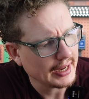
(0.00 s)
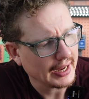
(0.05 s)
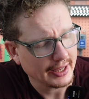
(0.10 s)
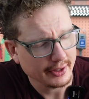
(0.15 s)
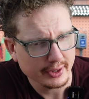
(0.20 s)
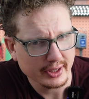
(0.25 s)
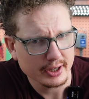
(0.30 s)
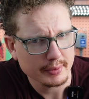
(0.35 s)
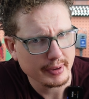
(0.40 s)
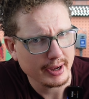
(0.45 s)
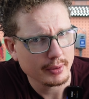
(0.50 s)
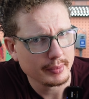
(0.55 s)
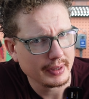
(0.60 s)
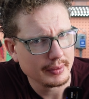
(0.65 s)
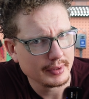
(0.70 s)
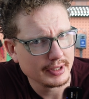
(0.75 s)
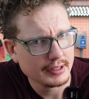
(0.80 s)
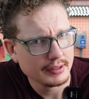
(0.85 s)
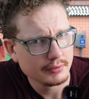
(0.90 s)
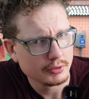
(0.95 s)
I thought about
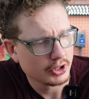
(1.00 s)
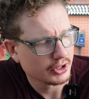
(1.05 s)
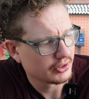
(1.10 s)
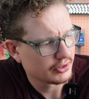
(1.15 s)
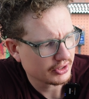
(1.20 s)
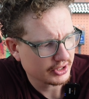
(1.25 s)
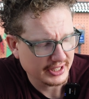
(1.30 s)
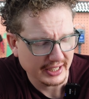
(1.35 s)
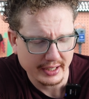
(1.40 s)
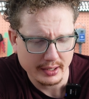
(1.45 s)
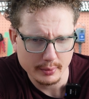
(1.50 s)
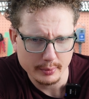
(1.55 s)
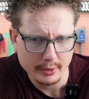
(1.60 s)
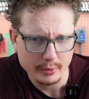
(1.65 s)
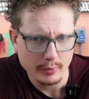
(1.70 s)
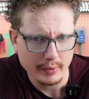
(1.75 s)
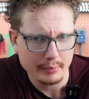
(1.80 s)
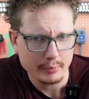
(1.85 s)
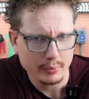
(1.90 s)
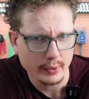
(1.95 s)
maybe just sticking with
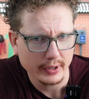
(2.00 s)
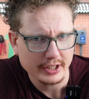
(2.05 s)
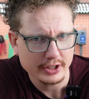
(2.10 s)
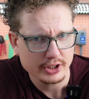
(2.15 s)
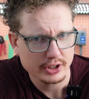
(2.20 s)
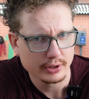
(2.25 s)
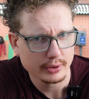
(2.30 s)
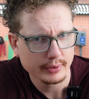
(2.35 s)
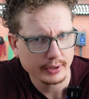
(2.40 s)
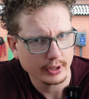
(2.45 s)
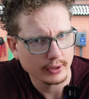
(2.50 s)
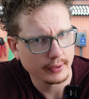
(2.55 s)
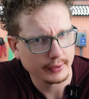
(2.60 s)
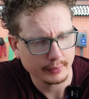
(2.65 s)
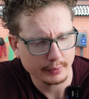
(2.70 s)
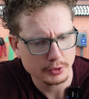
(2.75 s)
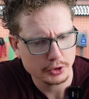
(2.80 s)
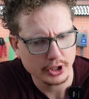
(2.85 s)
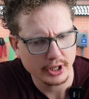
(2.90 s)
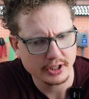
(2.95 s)
1.2 and going
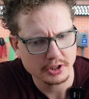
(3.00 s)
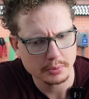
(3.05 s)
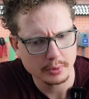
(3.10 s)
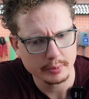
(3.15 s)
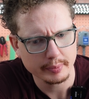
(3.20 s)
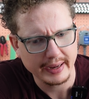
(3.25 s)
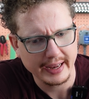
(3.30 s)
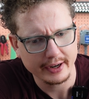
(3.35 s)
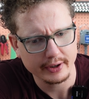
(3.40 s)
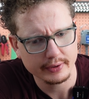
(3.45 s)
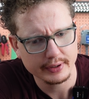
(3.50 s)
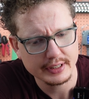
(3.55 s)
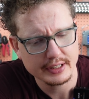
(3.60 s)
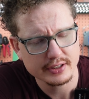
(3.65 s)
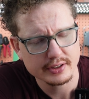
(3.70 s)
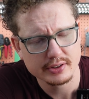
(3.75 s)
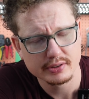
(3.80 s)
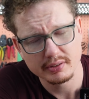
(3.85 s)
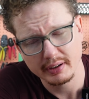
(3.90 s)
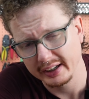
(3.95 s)
rechargeable
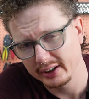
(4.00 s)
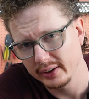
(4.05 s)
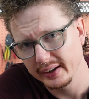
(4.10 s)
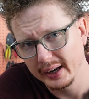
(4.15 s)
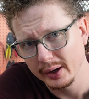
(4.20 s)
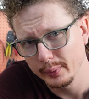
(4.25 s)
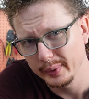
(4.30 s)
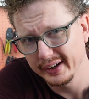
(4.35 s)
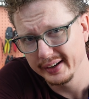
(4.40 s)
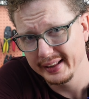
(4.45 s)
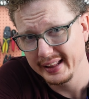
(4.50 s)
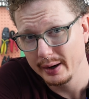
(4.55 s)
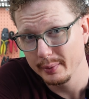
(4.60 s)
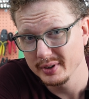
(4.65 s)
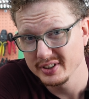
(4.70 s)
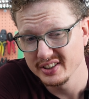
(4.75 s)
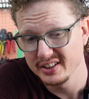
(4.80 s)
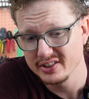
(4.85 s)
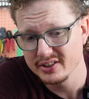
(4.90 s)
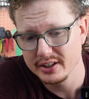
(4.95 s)
batteries. I could get rid of that
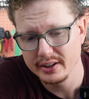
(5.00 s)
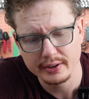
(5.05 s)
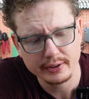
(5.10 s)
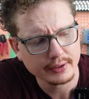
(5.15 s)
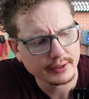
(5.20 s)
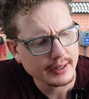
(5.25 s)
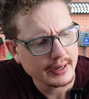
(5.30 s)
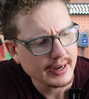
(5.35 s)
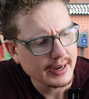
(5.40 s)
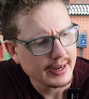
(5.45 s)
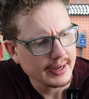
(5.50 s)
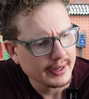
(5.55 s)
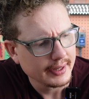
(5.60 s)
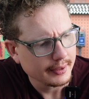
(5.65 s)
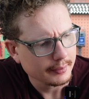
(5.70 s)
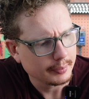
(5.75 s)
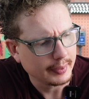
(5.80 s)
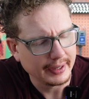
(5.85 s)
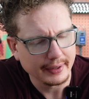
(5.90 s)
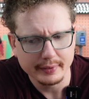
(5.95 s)
resistor.
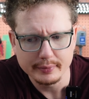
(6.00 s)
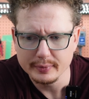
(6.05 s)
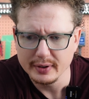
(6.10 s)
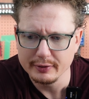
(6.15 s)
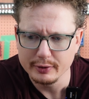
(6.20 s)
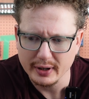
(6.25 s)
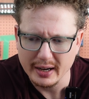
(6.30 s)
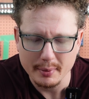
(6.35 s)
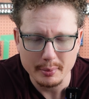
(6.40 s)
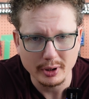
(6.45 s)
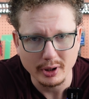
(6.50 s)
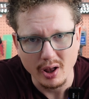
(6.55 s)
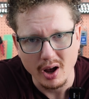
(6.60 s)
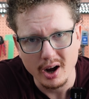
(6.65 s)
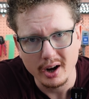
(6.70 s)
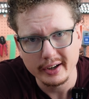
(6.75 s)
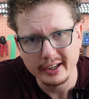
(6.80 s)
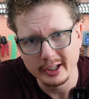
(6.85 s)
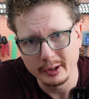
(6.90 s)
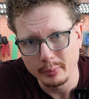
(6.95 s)
But if you come
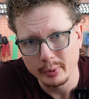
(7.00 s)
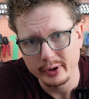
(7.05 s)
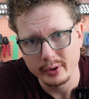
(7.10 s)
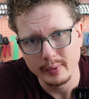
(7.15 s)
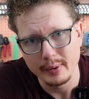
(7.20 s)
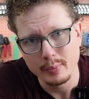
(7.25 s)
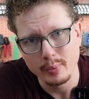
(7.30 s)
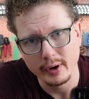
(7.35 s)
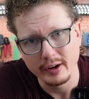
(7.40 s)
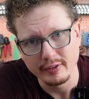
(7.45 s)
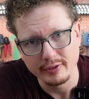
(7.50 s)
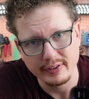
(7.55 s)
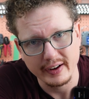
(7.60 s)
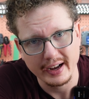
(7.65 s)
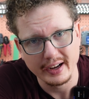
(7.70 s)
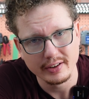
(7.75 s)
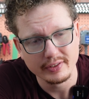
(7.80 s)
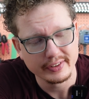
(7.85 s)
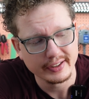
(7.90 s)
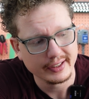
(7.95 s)
along and you put a
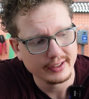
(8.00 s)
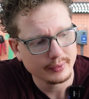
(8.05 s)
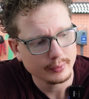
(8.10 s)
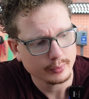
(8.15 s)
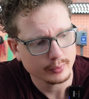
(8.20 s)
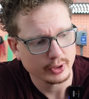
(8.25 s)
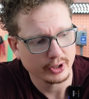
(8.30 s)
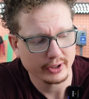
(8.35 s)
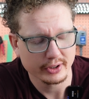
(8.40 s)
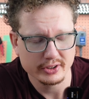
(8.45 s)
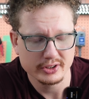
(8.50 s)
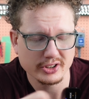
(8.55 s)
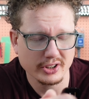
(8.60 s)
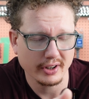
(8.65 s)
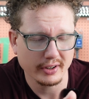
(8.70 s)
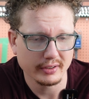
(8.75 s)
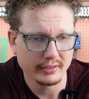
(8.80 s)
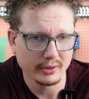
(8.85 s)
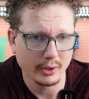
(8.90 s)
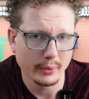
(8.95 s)
1.5 in, you're going to
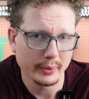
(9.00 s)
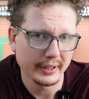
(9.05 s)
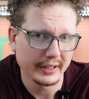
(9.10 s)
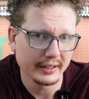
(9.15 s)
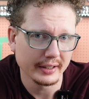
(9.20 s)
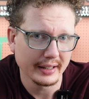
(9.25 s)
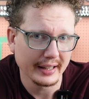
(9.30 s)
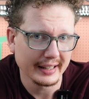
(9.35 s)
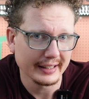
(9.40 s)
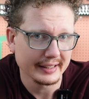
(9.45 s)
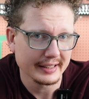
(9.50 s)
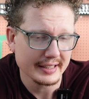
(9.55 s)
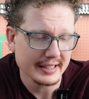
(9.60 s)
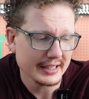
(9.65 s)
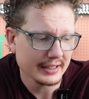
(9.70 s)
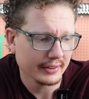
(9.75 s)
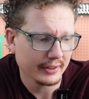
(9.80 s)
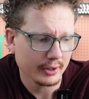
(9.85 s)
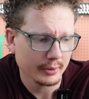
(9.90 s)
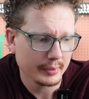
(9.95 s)
start loading the LED
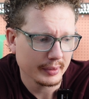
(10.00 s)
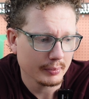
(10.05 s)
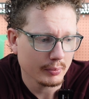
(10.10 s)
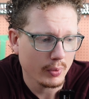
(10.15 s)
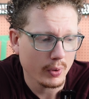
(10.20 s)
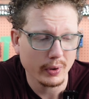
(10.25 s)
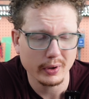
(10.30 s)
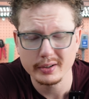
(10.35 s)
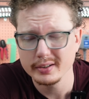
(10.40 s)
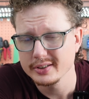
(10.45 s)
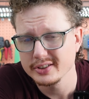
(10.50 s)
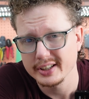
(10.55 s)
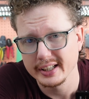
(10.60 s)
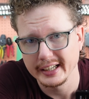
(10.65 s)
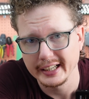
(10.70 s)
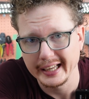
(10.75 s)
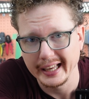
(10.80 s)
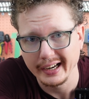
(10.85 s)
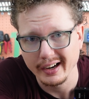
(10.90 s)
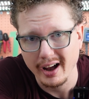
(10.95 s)
a little bit more. It's going
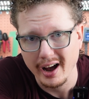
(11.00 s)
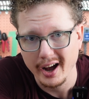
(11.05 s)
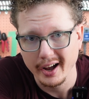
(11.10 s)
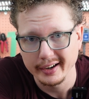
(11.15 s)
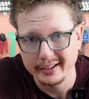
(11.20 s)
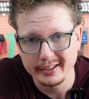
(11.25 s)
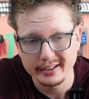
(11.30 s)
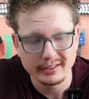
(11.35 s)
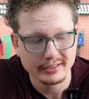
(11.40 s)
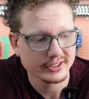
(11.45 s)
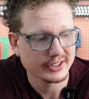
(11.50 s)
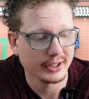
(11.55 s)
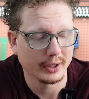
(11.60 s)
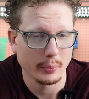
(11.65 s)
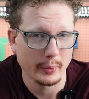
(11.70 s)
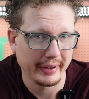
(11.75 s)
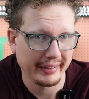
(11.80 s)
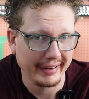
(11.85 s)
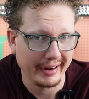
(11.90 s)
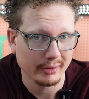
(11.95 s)
to get hotter. It's going to
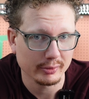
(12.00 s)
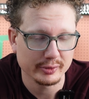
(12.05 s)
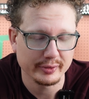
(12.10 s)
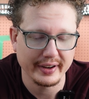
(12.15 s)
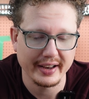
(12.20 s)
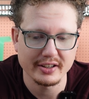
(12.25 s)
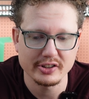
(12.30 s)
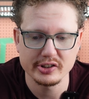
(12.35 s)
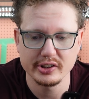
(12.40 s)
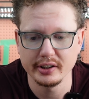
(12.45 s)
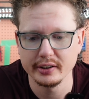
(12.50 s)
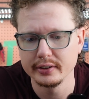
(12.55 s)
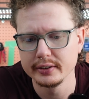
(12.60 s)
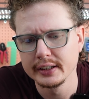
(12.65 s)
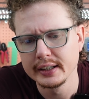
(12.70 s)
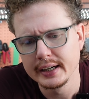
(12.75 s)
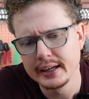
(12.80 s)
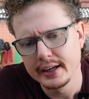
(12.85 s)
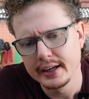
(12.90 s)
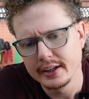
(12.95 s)
wear out faster.
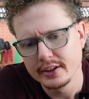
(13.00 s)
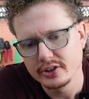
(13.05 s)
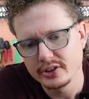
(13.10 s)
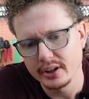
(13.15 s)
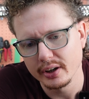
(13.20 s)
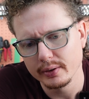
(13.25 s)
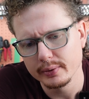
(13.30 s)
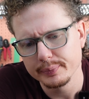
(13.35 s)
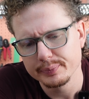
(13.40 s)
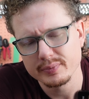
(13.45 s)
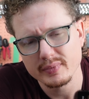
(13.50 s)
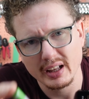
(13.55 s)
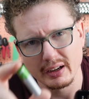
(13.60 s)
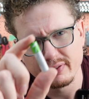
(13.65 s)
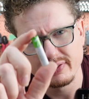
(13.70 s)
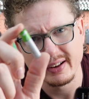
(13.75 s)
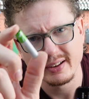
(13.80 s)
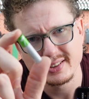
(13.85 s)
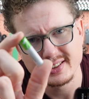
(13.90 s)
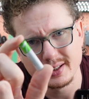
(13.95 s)
So I
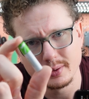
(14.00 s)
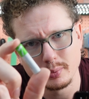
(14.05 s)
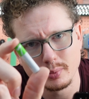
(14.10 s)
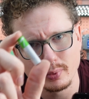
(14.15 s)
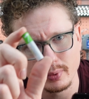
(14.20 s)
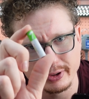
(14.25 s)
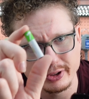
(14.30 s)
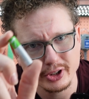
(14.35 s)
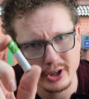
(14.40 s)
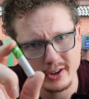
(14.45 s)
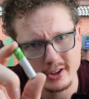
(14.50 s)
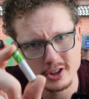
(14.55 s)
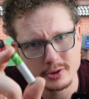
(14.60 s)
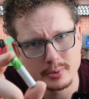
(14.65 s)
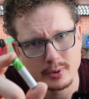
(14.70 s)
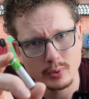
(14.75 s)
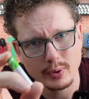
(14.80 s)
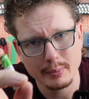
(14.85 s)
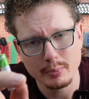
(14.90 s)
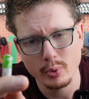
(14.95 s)
found some
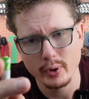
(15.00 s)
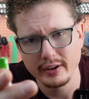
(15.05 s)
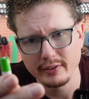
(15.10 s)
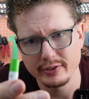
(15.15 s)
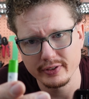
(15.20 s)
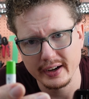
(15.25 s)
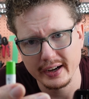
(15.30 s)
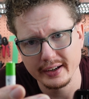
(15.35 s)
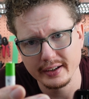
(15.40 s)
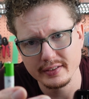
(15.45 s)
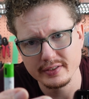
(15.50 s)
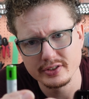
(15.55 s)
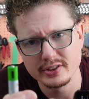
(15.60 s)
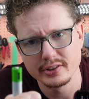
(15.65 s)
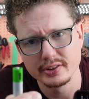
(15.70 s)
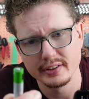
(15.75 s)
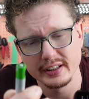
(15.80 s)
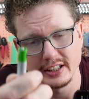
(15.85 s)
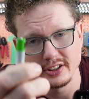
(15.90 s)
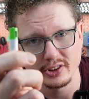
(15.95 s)
rechargeable
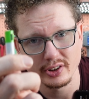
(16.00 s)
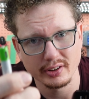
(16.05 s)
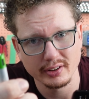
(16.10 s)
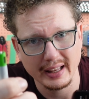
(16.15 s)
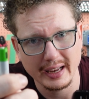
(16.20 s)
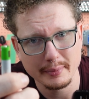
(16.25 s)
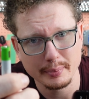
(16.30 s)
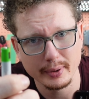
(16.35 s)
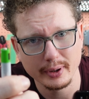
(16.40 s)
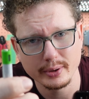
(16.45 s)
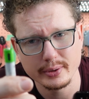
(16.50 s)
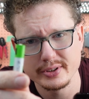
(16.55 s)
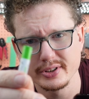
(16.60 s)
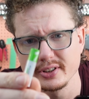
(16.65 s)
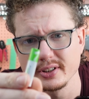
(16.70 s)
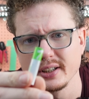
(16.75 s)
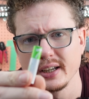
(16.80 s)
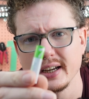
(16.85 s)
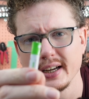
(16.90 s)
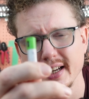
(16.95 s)
1.5s. These are
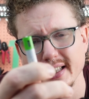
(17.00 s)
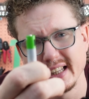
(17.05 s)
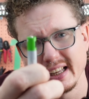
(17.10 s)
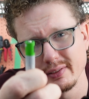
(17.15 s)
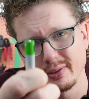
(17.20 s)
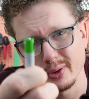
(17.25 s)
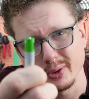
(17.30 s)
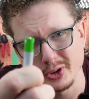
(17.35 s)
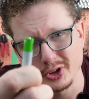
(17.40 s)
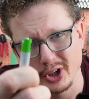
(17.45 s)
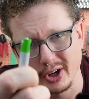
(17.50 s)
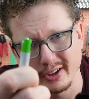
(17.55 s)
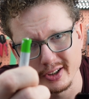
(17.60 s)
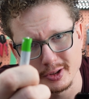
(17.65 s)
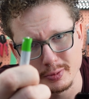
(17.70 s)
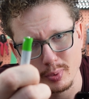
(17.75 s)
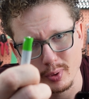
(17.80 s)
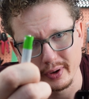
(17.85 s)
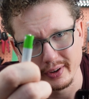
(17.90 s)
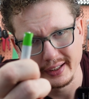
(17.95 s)
lipos. They have a little
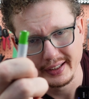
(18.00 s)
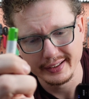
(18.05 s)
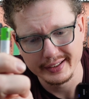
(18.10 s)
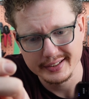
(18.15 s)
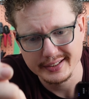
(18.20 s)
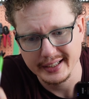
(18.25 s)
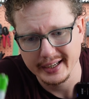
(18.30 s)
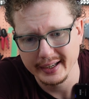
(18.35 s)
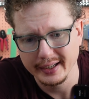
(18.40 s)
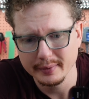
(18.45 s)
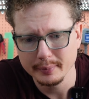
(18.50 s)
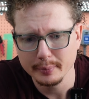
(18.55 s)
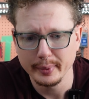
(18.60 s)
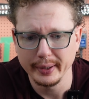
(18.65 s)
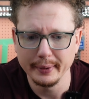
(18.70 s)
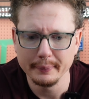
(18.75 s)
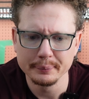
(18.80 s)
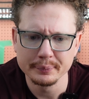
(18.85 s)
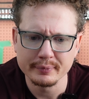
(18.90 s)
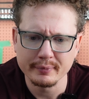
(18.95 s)
charge point inside.
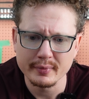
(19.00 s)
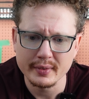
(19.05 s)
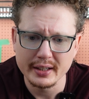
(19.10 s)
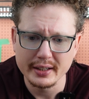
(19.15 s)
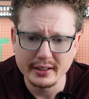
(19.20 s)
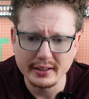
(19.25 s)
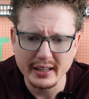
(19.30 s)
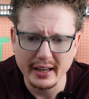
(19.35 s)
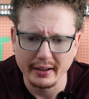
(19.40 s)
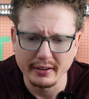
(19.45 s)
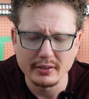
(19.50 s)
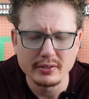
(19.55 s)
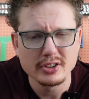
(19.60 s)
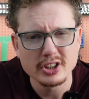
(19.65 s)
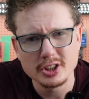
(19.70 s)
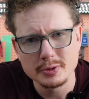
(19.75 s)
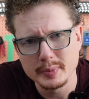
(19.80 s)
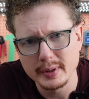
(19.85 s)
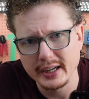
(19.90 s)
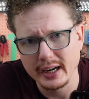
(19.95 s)
But yeah,
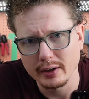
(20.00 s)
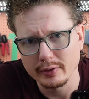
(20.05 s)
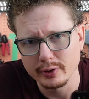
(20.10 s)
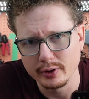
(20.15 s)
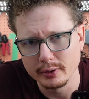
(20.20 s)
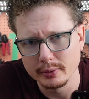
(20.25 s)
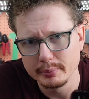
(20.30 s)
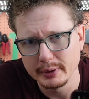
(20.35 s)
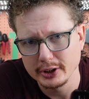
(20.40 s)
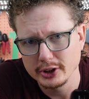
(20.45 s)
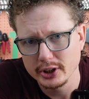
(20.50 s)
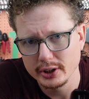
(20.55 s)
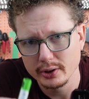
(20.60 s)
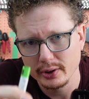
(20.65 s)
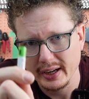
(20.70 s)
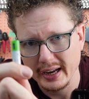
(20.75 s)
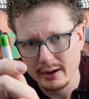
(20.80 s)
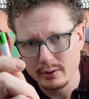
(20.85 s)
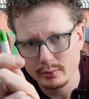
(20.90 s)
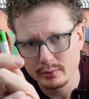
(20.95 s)
just be careful. Make sure you
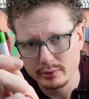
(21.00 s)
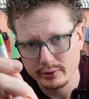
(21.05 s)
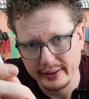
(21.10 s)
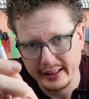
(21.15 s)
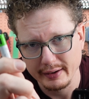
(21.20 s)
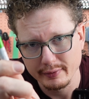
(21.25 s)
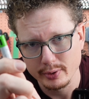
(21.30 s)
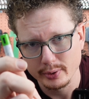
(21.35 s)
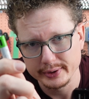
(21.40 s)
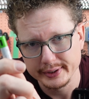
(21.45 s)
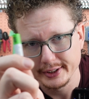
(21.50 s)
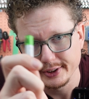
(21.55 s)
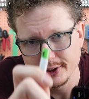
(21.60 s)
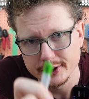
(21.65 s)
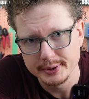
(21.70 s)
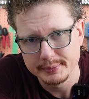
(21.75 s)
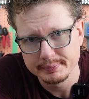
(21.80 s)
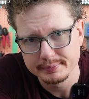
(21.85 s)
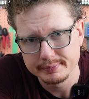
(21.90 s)
look out for that voltage.